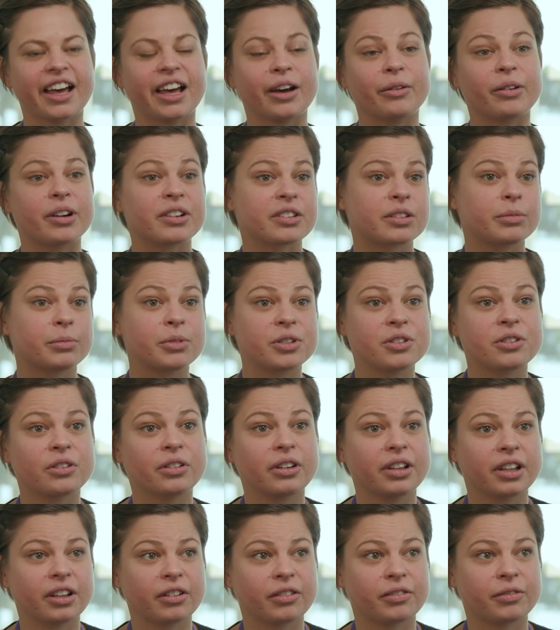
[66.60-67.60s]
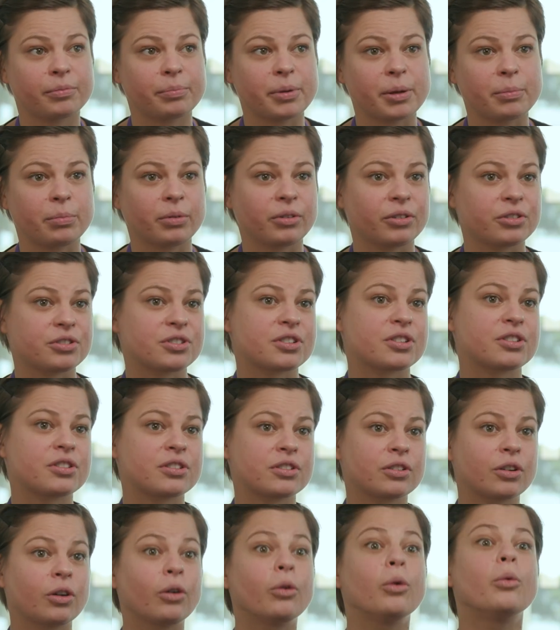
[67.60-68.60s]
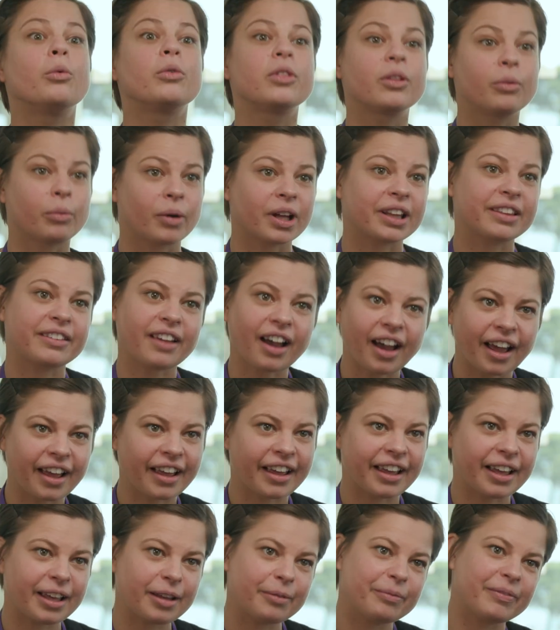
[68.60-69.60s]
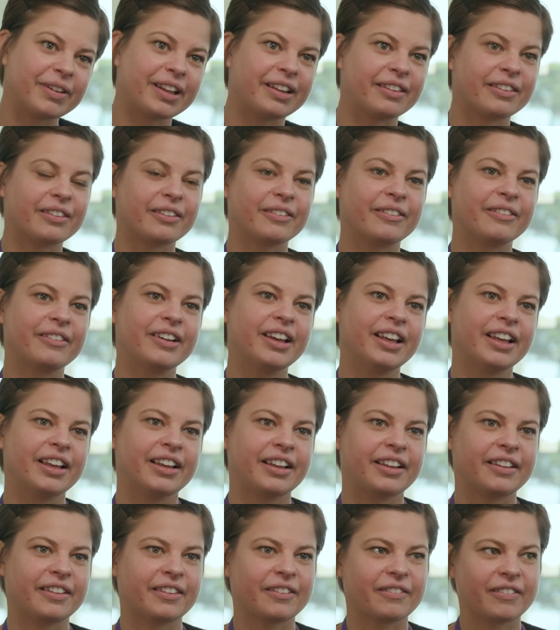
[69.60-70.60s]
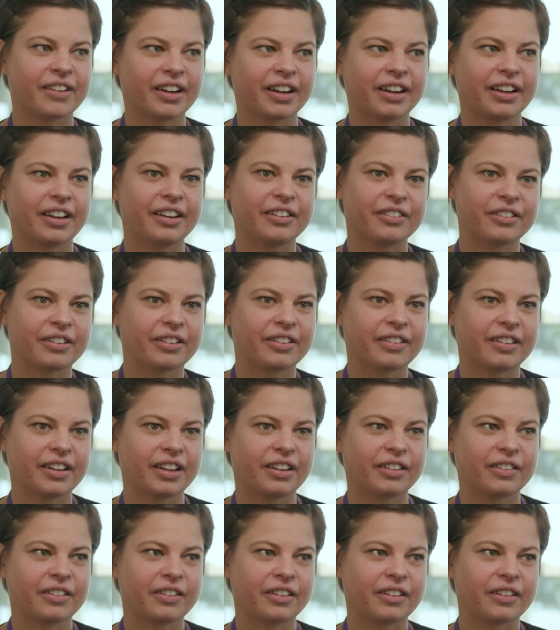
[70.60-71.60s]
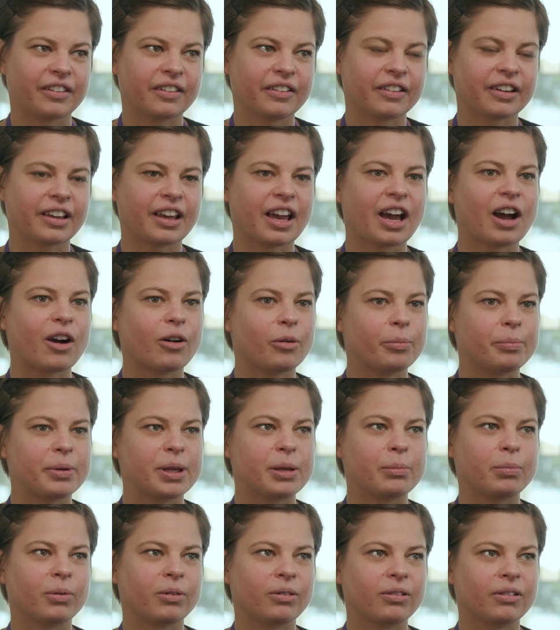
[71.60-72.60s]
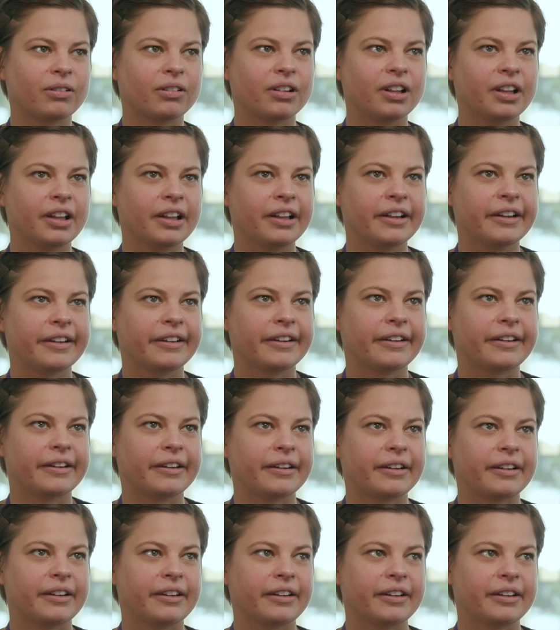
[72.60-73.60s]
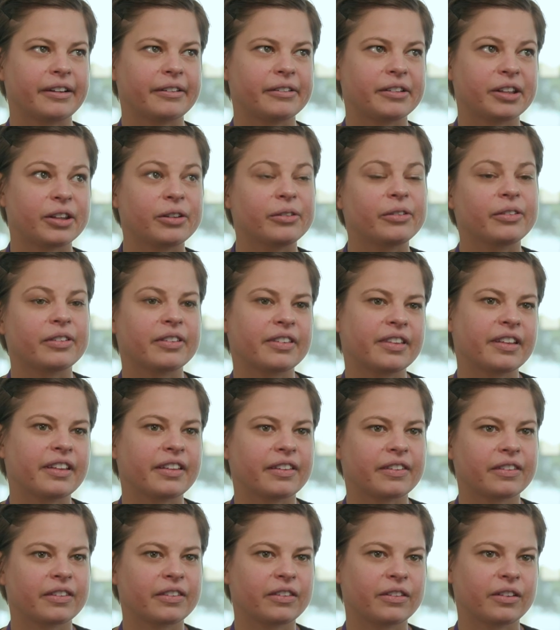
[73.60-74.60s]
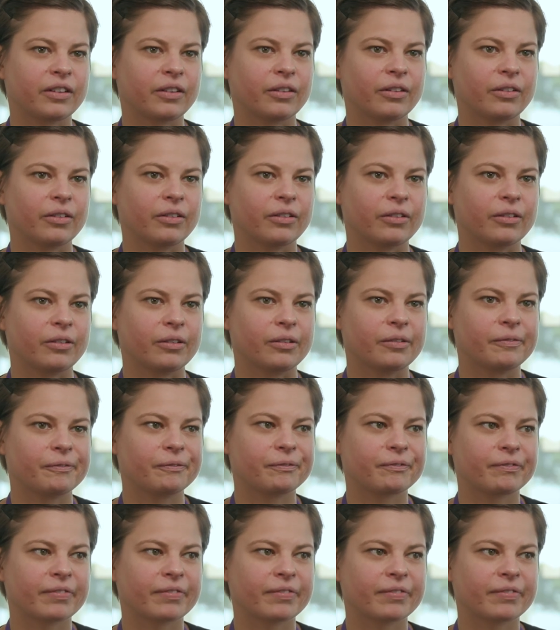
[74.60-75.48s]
whereas the majority of people just go the one time. And so it's very interesting to look at how people use this to